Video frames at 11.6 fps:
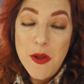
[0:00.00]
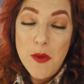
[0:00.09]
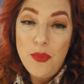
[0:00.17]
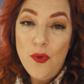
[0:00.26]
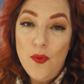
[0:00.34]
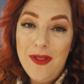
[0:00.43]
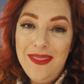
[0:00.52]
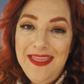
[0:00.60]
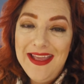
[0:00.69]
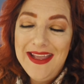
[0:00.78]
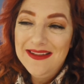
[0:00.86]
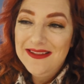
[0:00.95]
But one
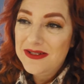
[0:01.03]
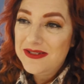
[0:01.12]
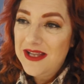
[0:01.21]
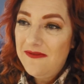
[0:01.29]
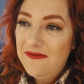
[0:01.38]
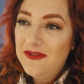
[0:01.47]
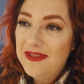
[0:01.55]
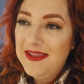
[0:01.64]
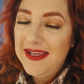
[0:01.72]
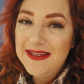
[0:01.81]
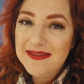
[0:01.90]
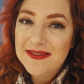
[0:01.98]
thing, there's several
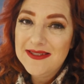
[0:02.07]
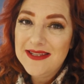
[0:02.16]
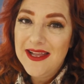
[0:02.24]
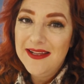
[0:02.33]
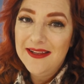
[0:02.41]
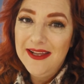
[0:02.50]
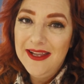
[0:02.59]
things, is that